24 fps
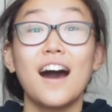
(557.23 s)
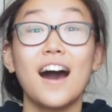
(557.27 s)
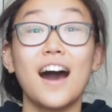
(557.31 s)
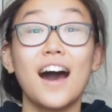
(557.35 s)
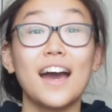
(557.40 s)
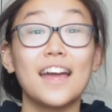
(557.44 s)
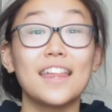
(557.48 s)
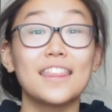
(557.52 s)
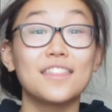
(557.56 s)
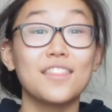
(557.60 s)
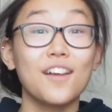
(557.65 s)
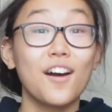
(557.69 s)

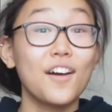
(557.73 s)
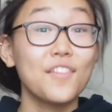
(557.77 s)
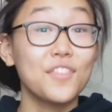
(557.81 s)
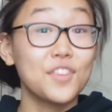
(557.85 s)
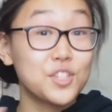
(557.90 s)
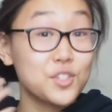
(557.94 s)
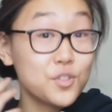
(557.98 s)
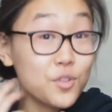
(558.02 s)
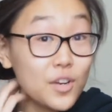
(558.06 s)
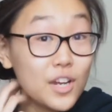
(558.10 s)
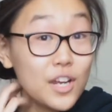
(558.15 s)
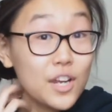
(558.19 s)
I thought the
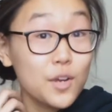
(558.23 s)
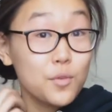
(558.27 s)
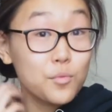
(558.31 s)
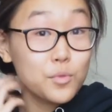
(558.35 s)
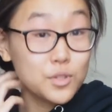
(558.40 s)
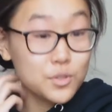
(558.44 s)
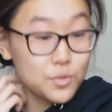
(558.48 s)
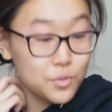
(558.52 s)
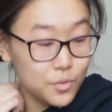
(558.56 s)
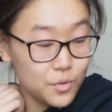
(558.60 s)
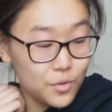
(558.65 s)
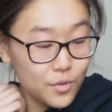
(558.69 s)
story
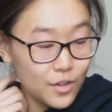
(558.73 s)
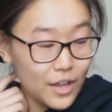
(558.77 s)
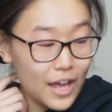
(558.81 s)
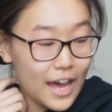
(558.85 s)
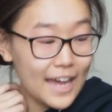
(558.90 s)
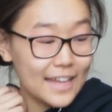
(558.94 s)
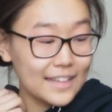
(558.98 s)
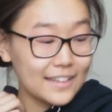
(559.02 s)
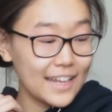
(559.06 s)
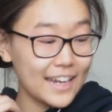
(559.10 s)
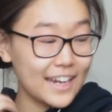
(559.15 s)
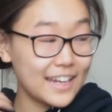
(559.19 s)
was cool.
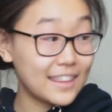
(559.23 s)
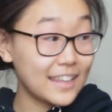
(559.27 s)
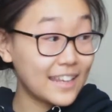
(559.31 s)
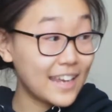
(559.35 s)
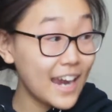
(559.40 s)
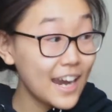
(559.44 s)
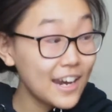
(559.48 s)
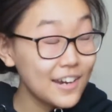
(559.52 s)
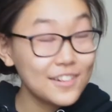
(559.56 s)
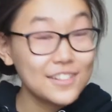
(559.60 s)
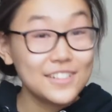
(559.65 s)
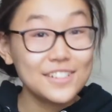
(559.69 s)
I liked the
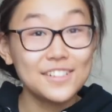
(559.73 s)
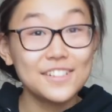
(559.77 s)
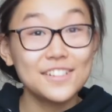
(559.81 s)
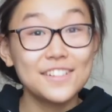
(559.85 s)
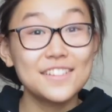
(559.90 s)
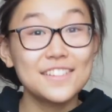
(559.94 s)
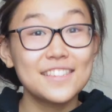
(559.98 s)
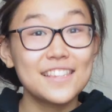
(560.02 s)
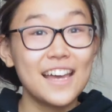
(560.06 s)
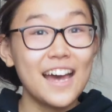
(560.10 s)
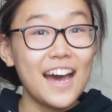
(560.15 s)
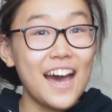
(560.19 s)

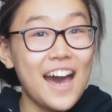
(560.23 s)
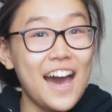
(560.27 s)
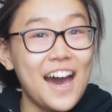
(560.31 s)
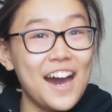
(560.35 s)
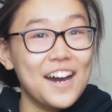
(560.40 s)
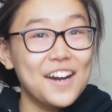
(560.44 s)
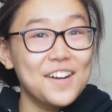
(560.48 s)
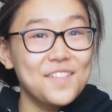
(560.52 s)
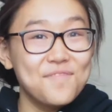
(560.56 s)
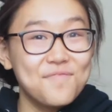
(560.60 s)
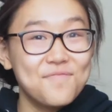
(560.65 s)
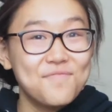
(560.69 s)
characters.
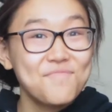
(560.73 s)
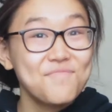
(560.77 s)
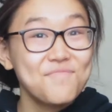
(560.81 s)
I